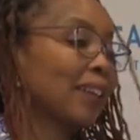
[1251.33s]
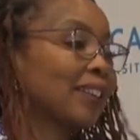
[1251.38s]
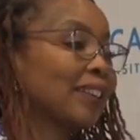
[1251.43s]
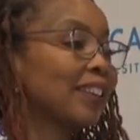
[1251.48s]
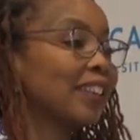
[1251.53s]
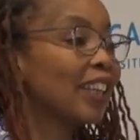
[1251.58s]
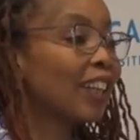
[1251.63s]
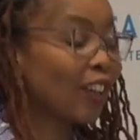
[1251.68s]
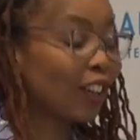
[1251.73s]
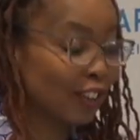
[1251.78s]

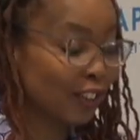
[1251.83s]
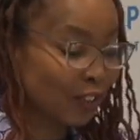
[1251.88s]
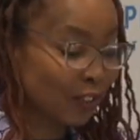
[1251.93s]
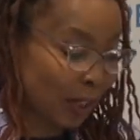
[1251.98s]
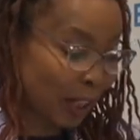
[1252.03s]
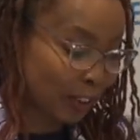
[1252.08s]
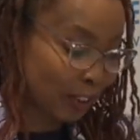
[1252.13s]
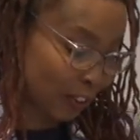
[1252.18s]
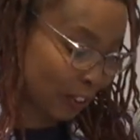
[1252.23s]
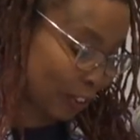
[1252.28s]

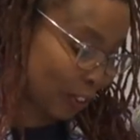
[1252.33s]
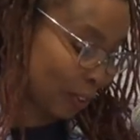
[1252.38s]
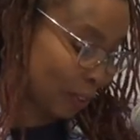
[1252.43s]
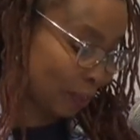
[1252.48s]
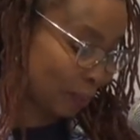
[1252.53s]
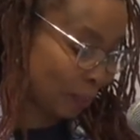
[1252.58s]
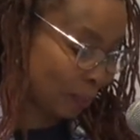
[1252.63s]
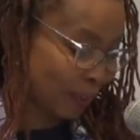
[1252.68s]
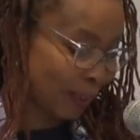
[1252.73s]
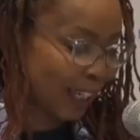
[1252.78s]
deconstruction,
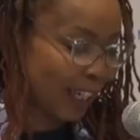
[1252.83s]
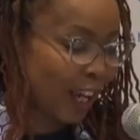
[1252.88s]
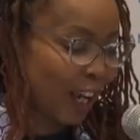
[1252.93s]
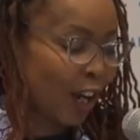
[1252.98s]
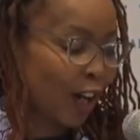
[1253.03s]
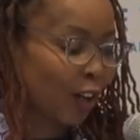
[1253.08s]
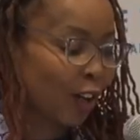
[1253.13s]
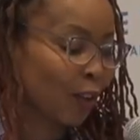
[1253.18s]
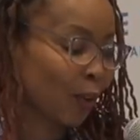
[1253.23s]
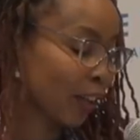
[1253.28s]

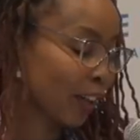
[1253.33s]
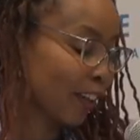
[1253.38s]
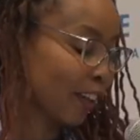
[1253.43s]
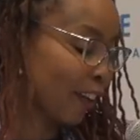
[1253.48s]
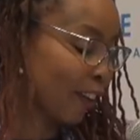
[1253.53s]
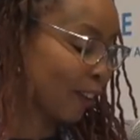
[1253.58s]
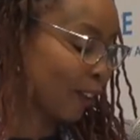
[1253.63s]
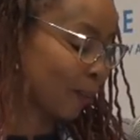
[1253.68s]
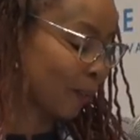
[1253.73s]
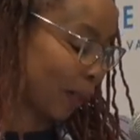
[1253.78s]

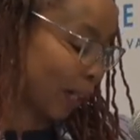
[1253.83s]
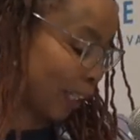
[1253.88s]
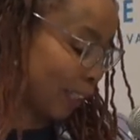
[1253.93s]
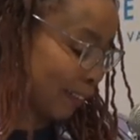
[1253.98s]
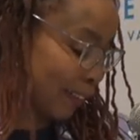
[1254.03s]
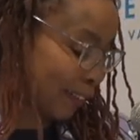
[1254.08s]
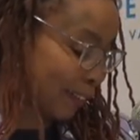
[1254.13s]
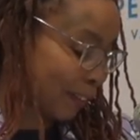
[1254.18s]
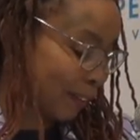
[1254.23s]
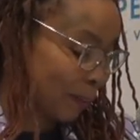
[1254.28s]
critical
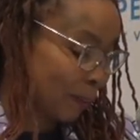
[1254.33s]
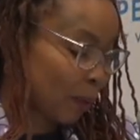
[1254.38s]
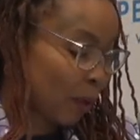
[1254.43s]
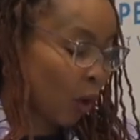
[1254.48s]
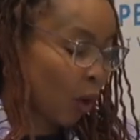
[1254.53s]
race,